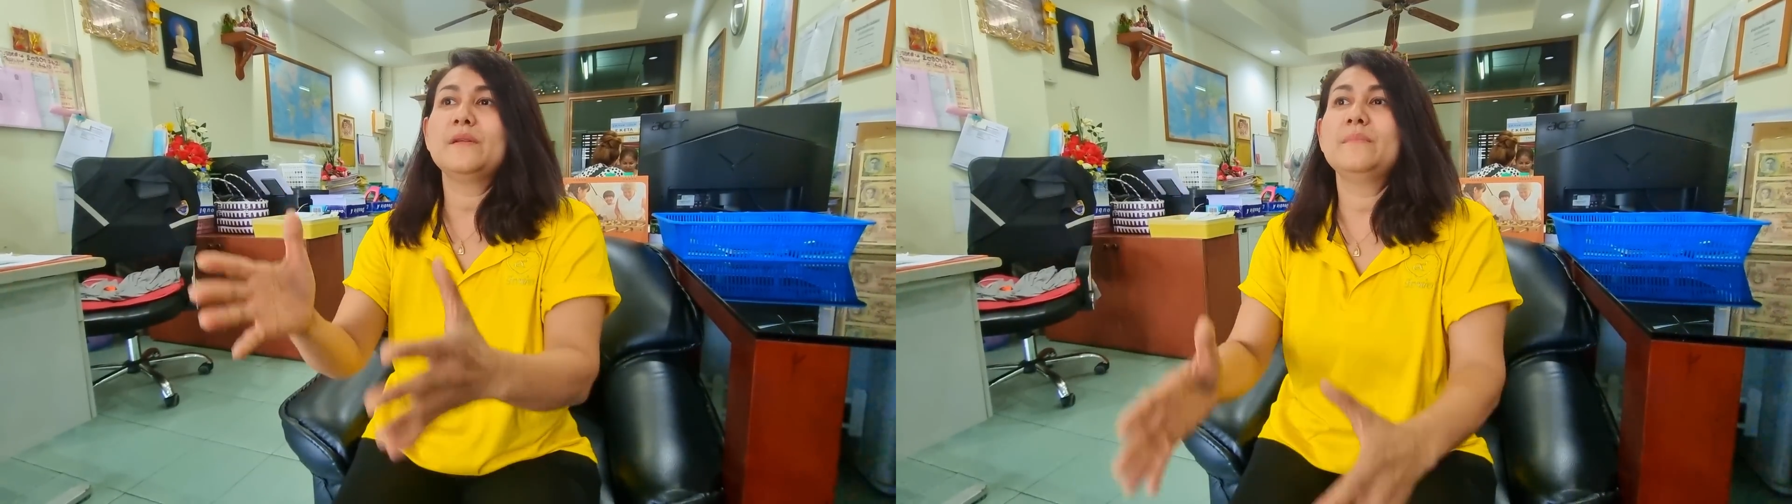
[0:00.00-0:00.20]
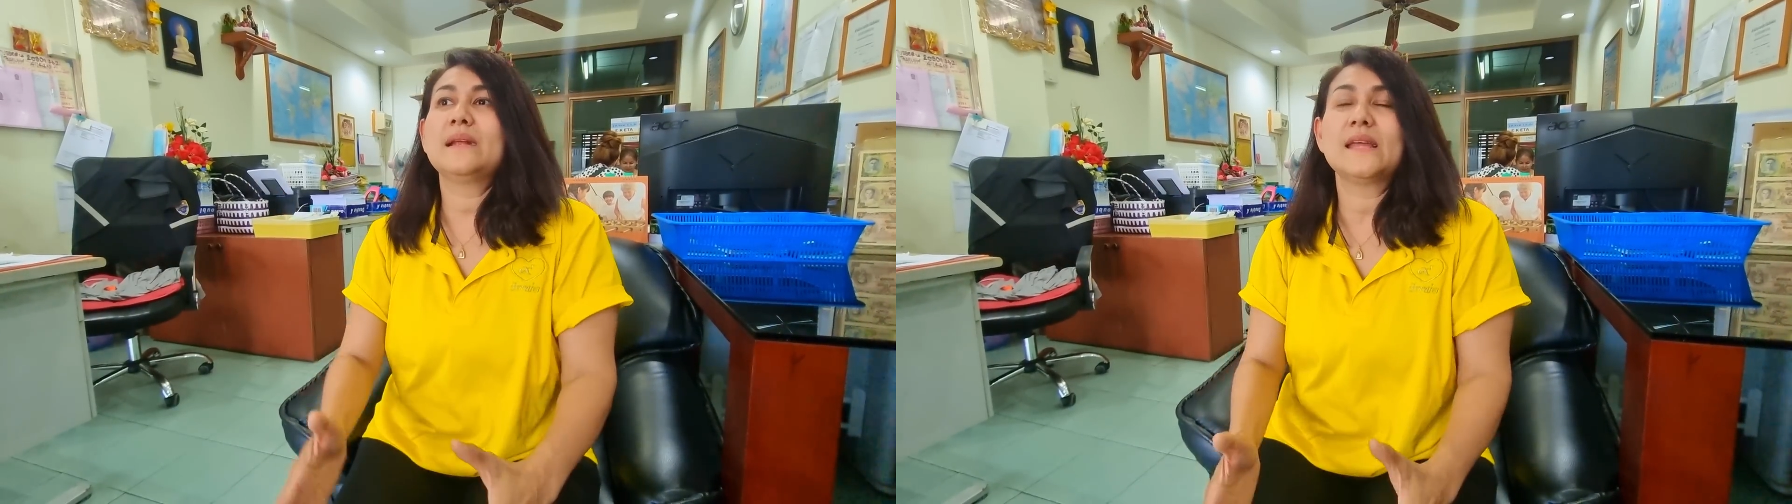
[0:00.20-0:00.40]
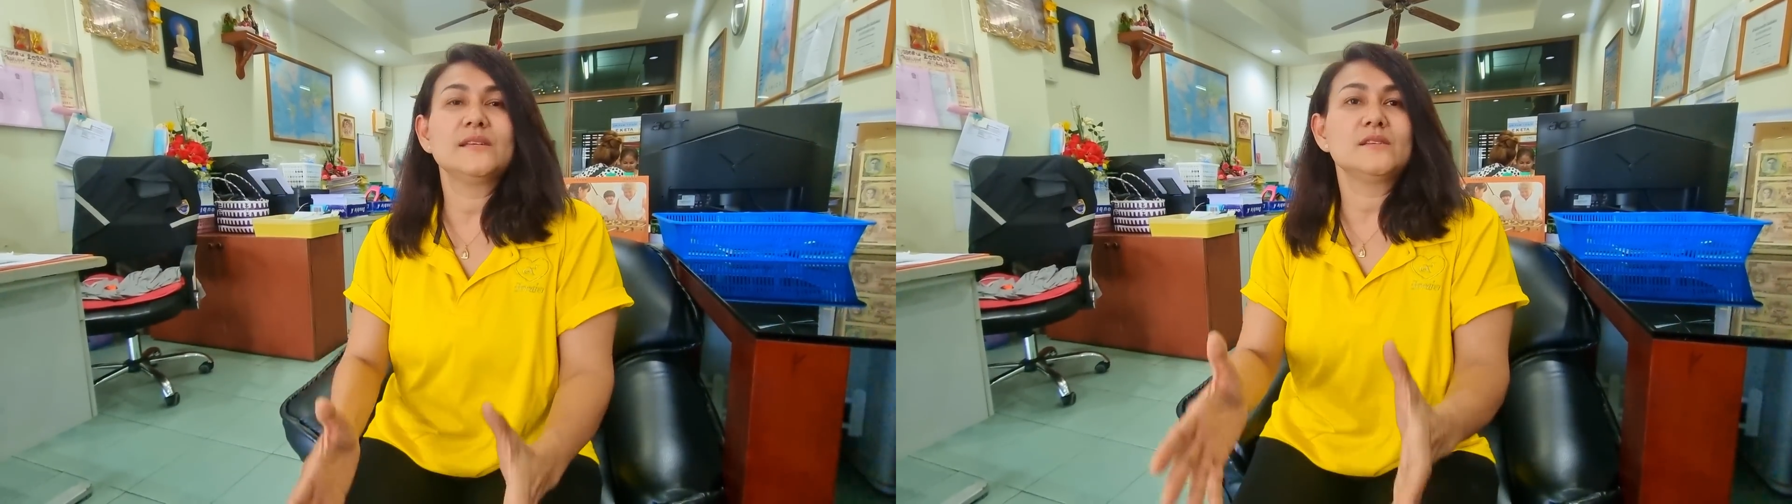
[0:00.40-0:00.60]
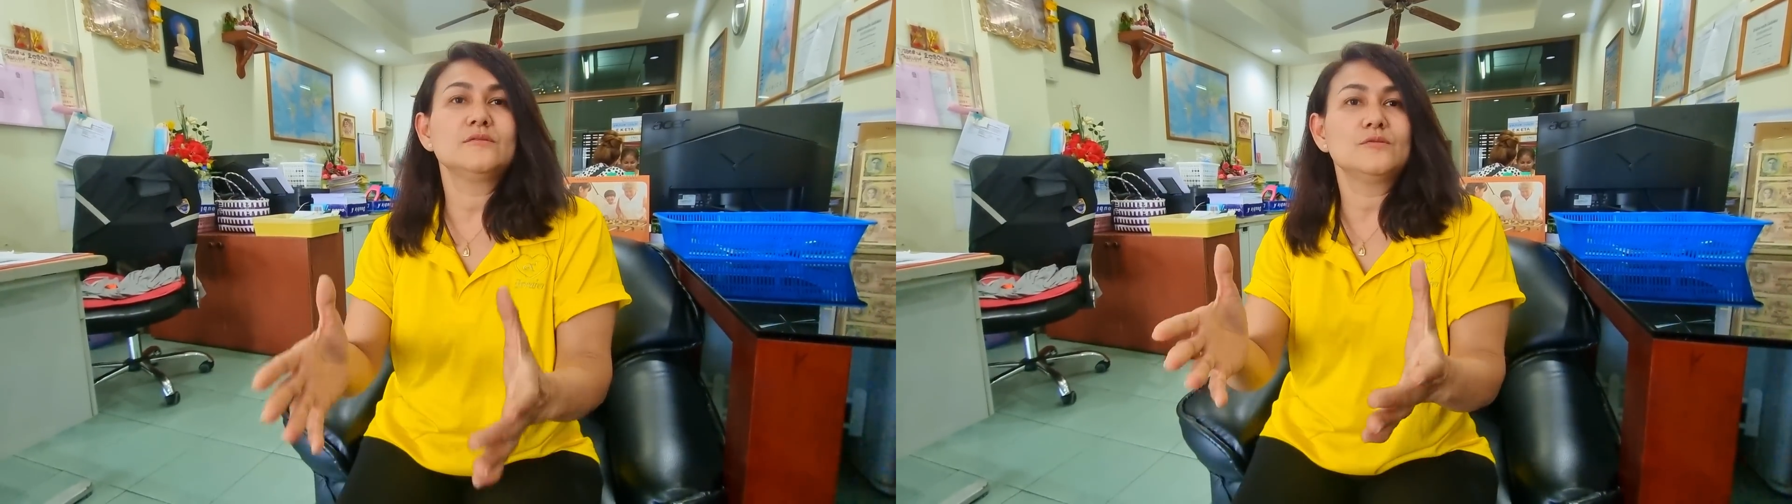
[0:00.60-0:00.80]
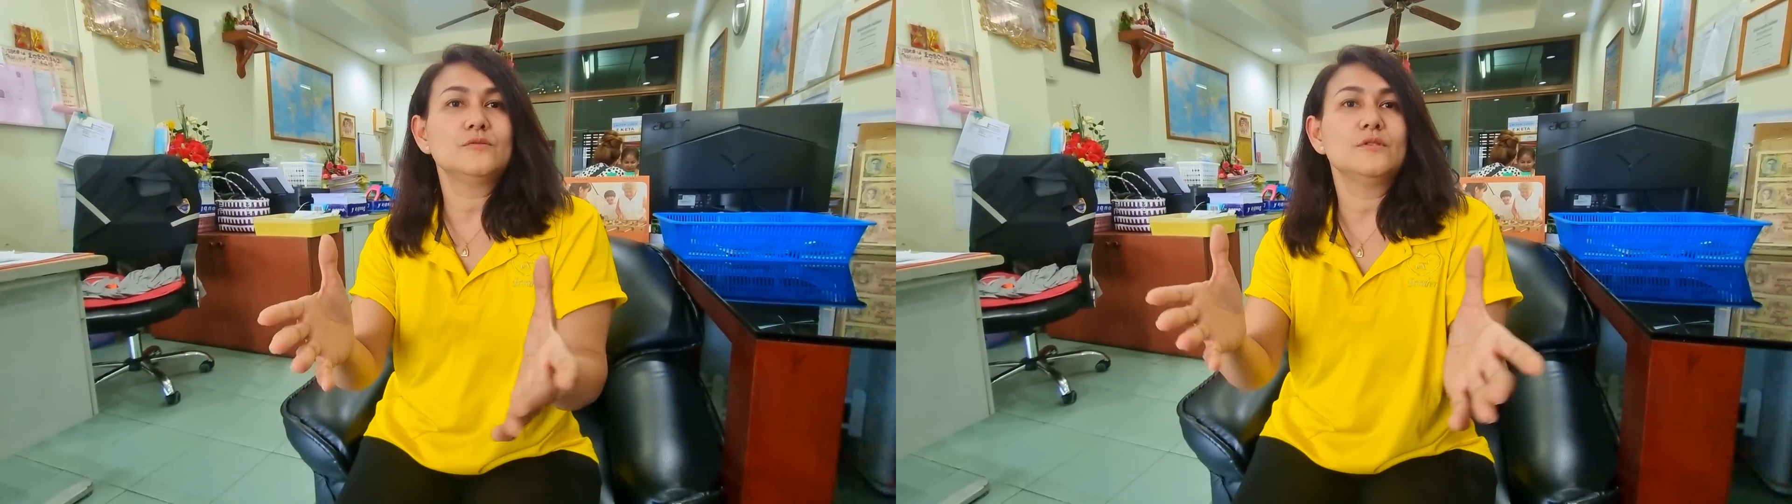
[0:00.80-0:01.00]

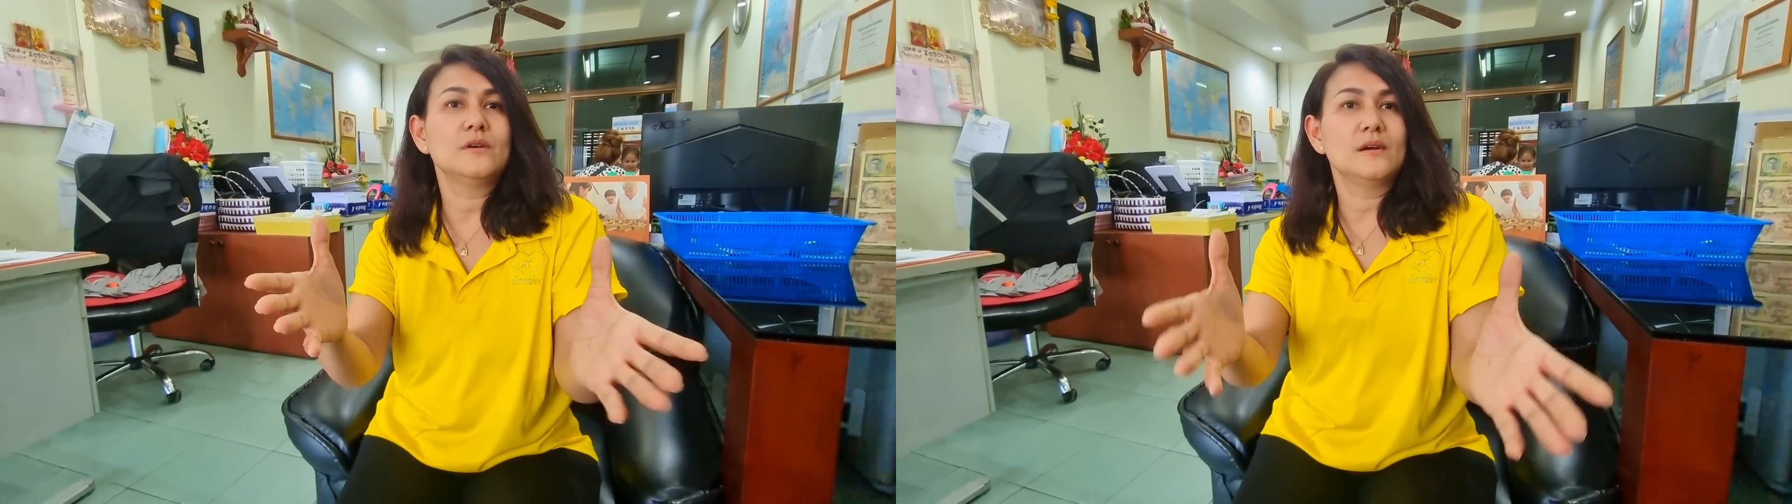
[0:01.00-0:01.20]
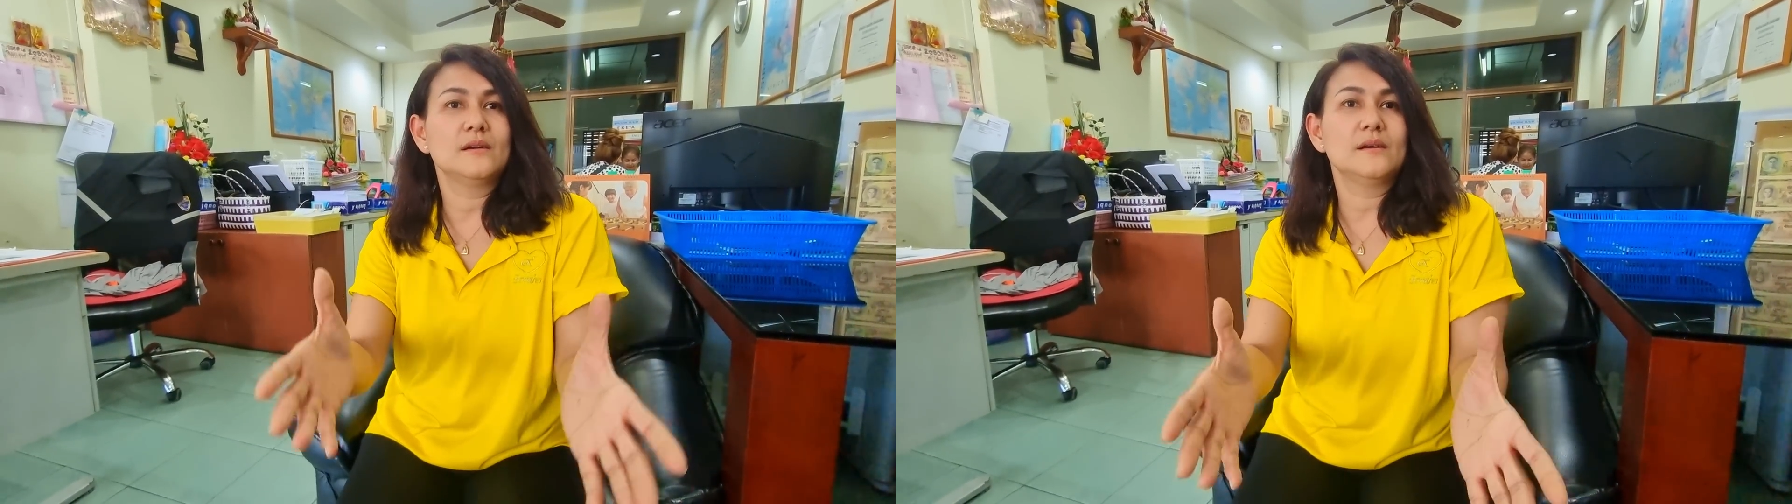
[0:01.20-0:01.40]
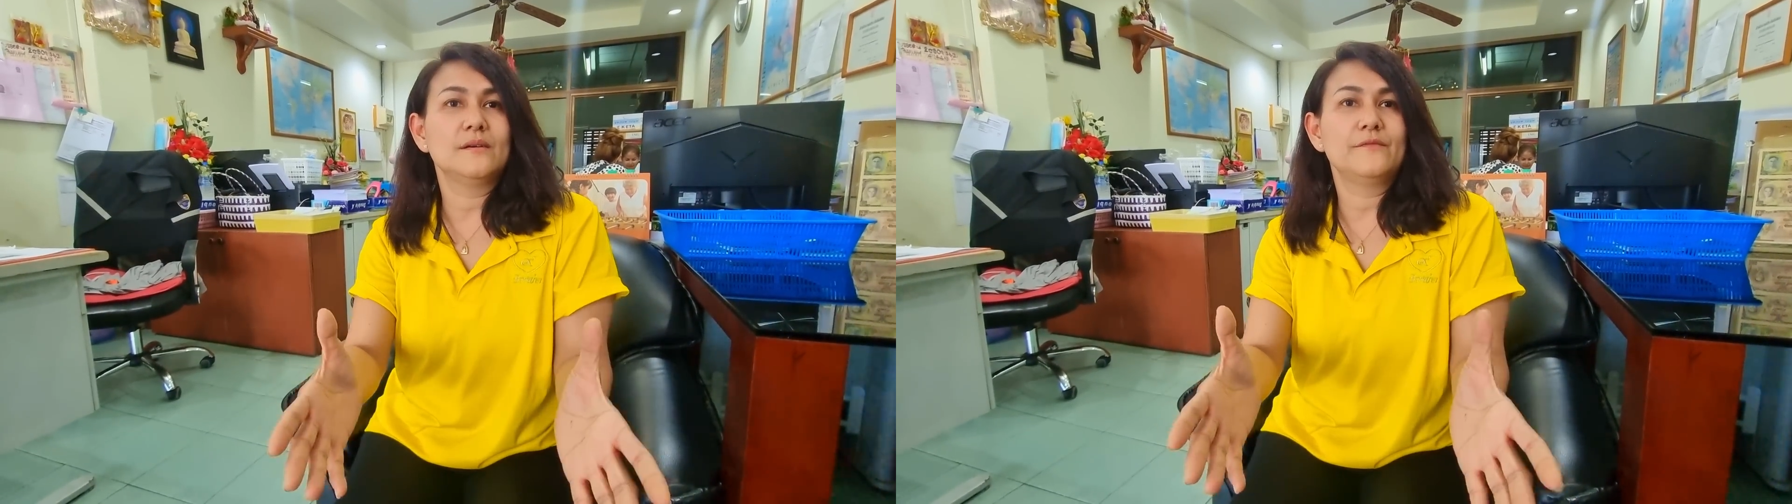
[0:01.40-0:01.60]
immigration to